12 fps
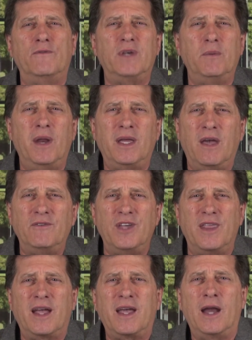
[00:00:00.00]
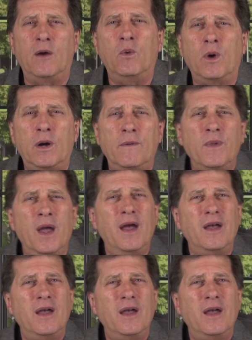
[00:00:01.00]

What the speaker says: If somebody gives you that kind of word,